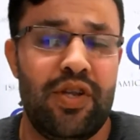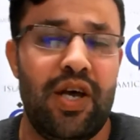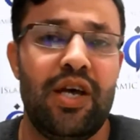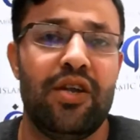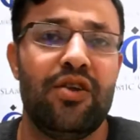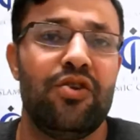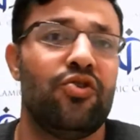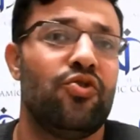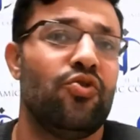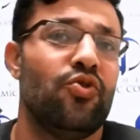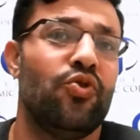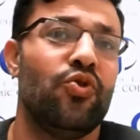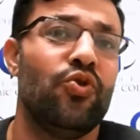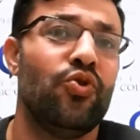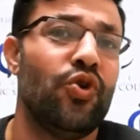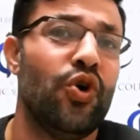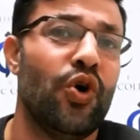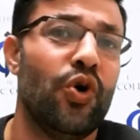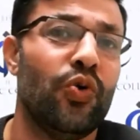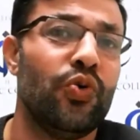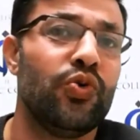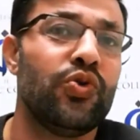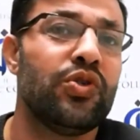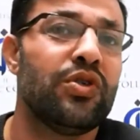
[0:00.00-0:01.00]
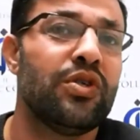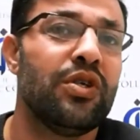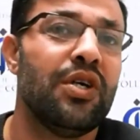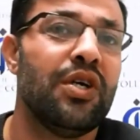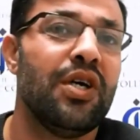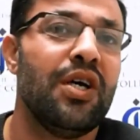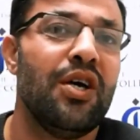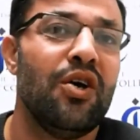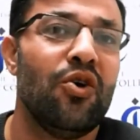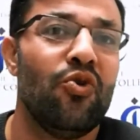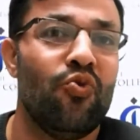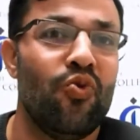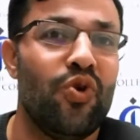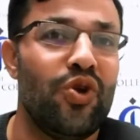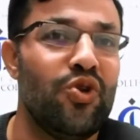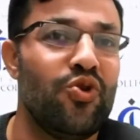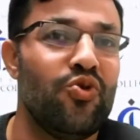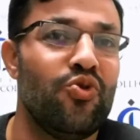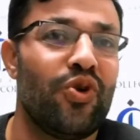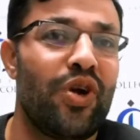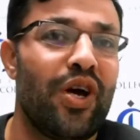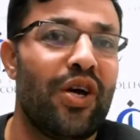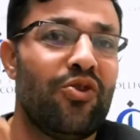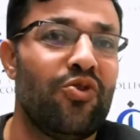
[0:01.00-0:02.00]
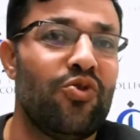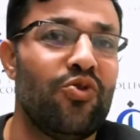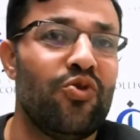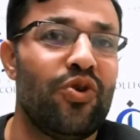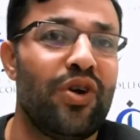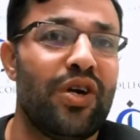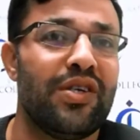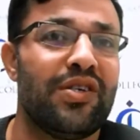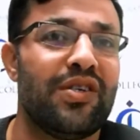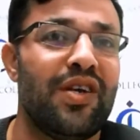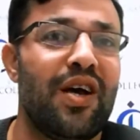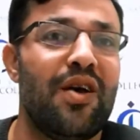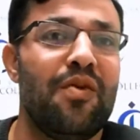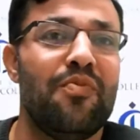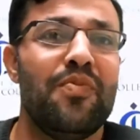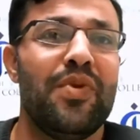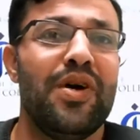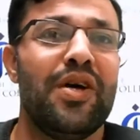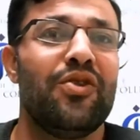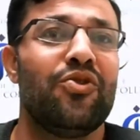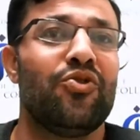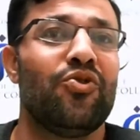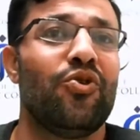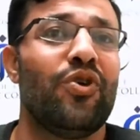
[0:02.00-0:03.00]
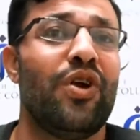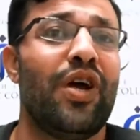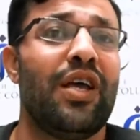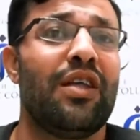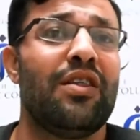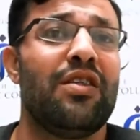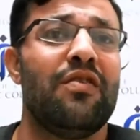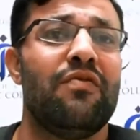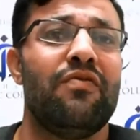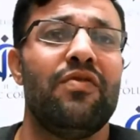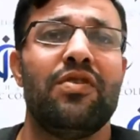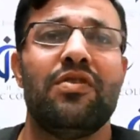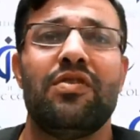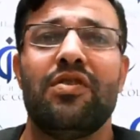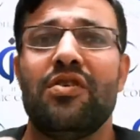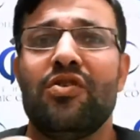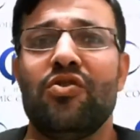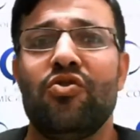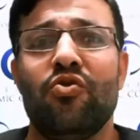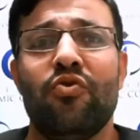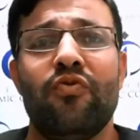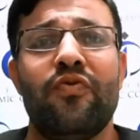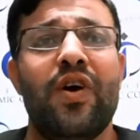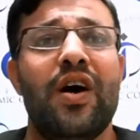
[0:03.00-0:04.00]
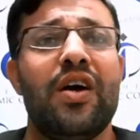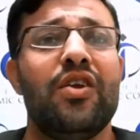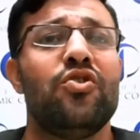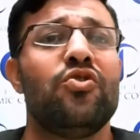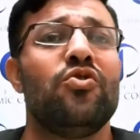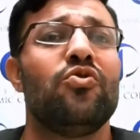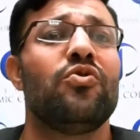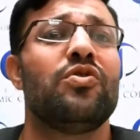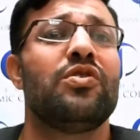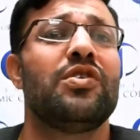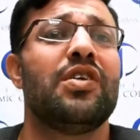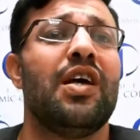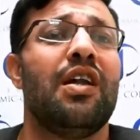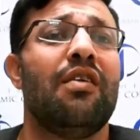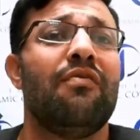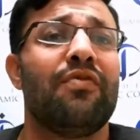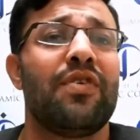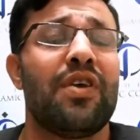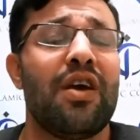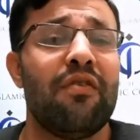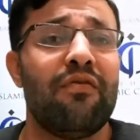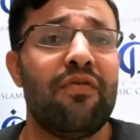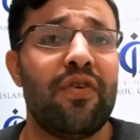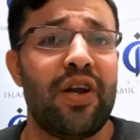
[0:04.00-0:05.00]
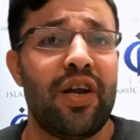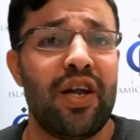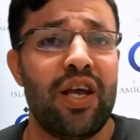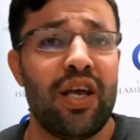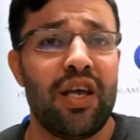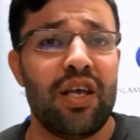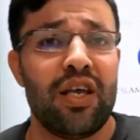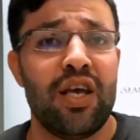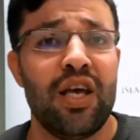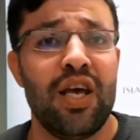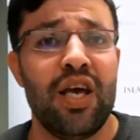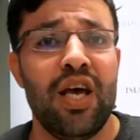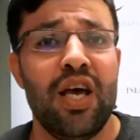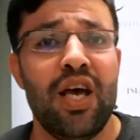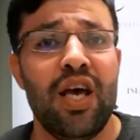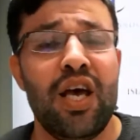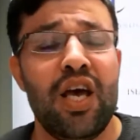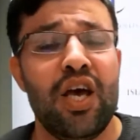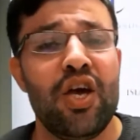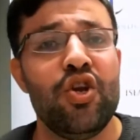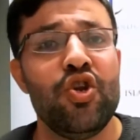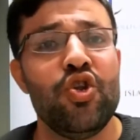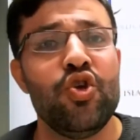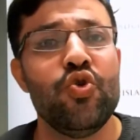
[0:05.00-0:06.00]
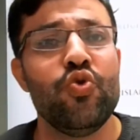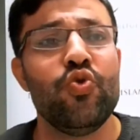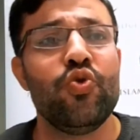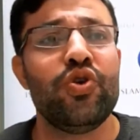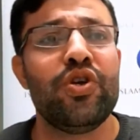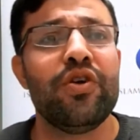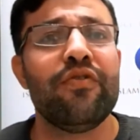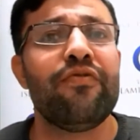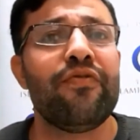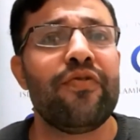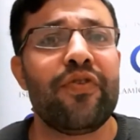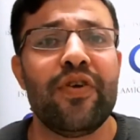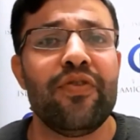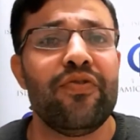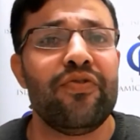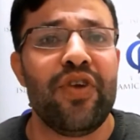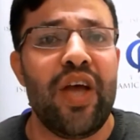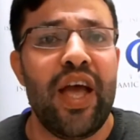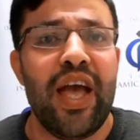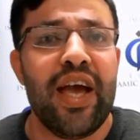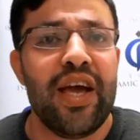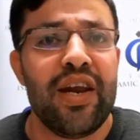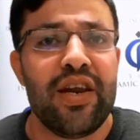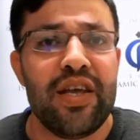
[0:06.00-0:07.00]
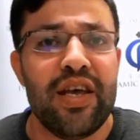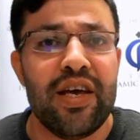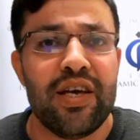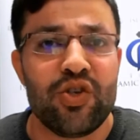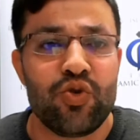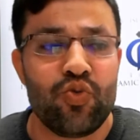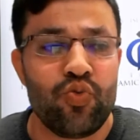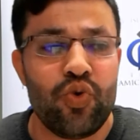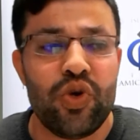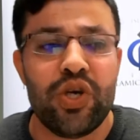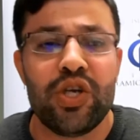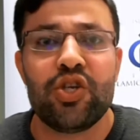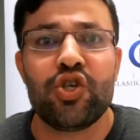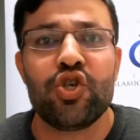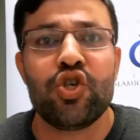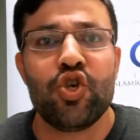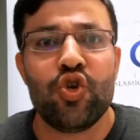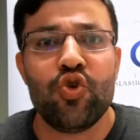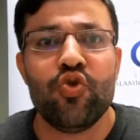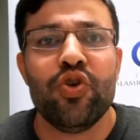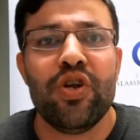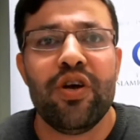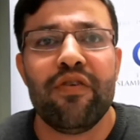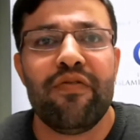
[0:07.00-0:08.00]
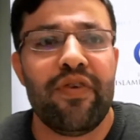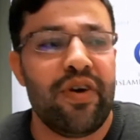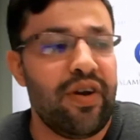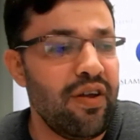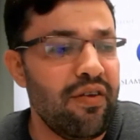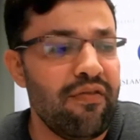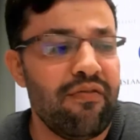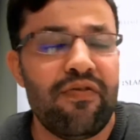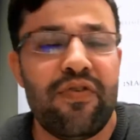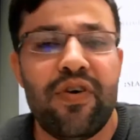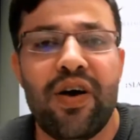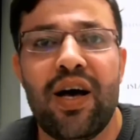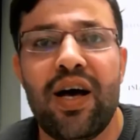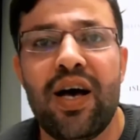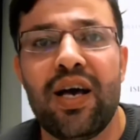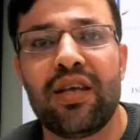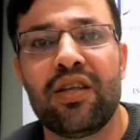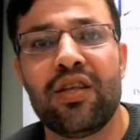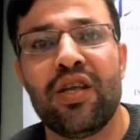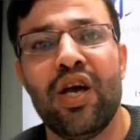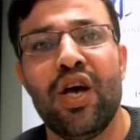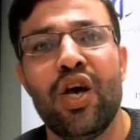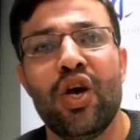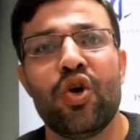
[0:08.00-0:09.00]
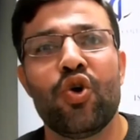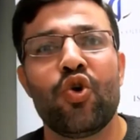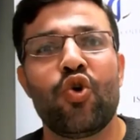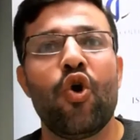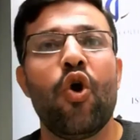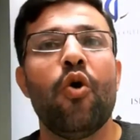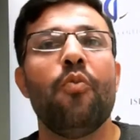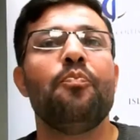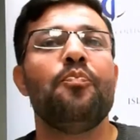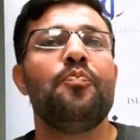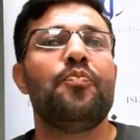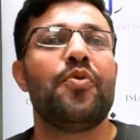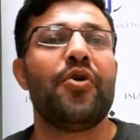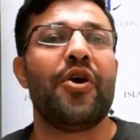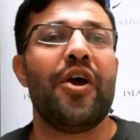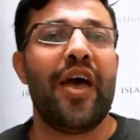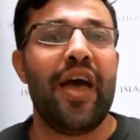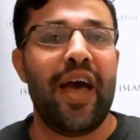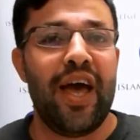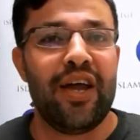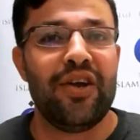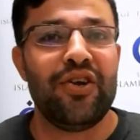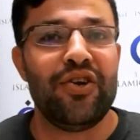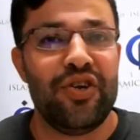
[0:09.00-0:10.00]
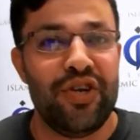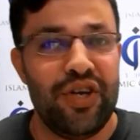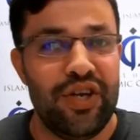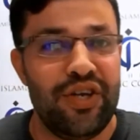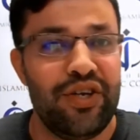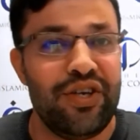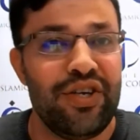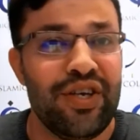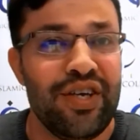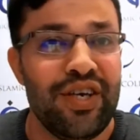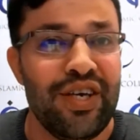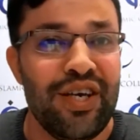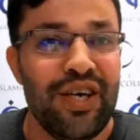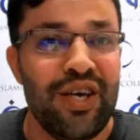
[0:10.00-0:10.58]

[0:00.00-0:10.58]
And who knows, when you write your assignment or activities, you find yourself covering in new different areas which you never, in fact, comprehended